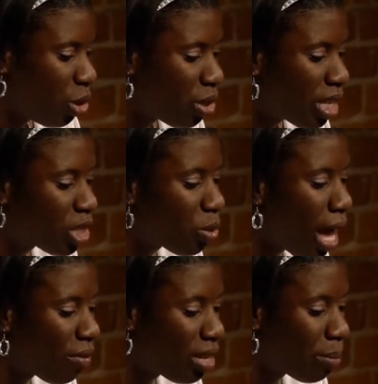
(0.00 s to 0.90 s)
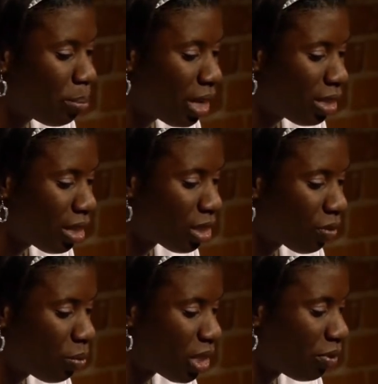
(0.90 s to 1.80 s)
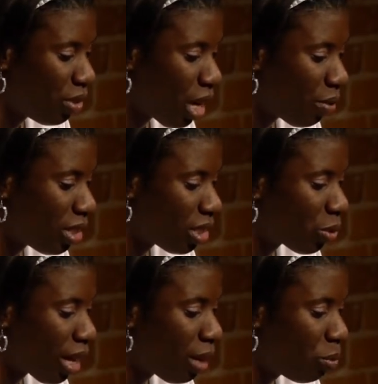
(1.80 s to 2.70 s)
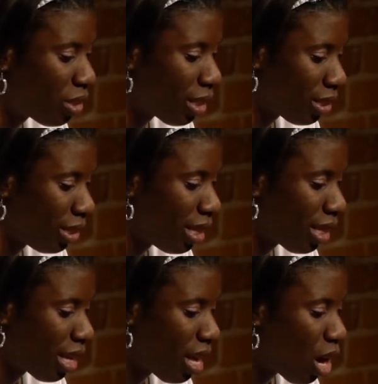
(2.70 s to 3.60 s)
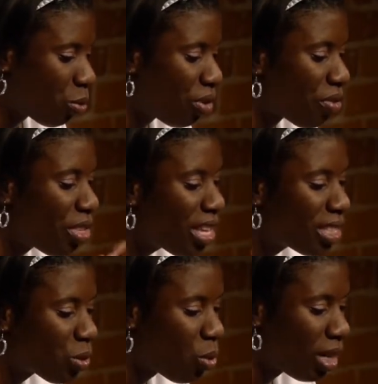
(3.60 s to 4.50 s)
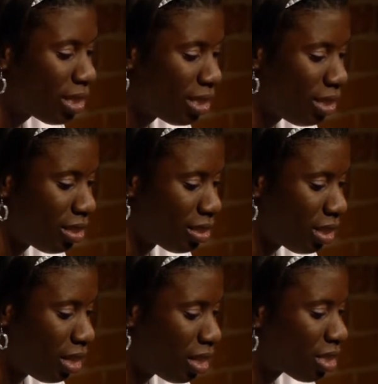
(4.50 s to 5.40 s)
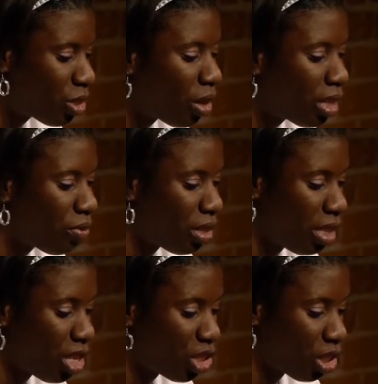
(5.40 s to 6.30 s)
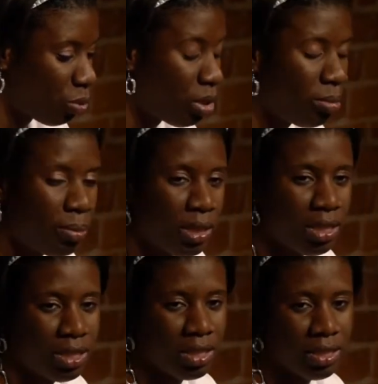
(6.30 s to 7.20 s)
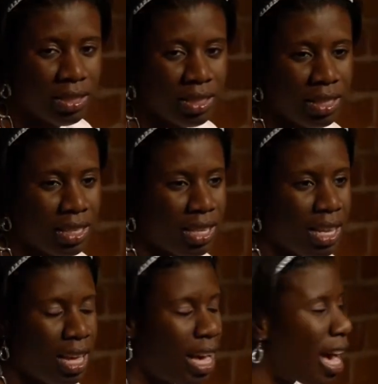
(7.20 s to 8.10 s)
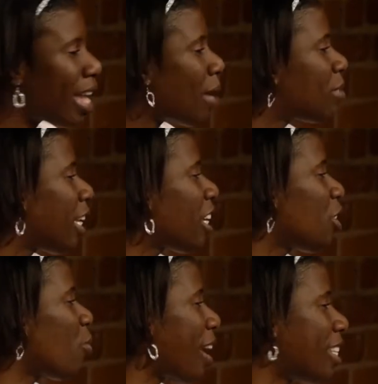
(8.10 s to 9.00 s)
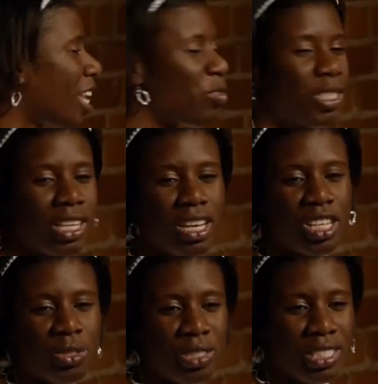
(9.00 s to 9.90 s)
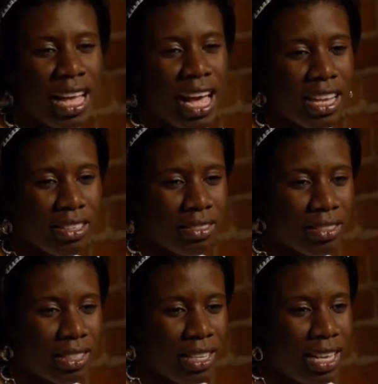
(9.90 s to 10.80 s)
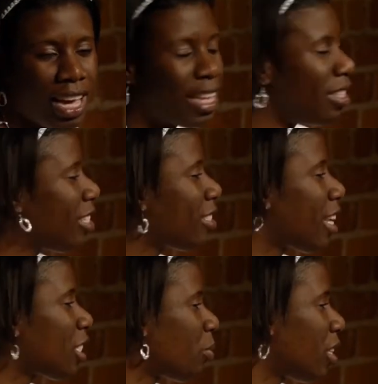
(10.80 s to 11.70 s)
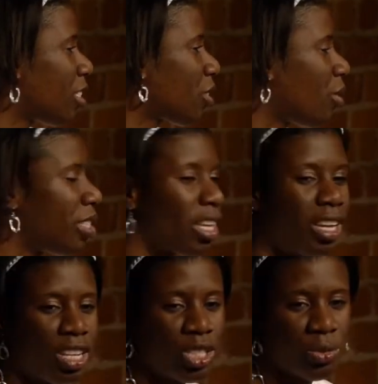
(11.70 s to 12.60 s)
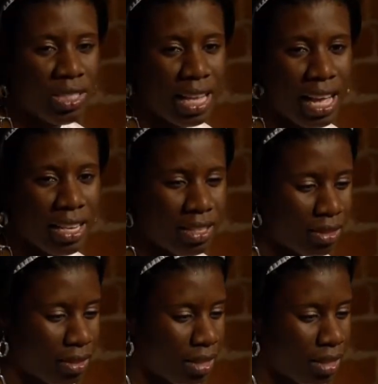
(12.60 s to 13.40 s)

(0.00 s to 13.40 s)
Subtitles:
You need to have an abundance of perseverance to help you succeed, and with these qualities, a solid foundation will be built. And I'm taking you right now to the countryside, and this next one is called The Countryside.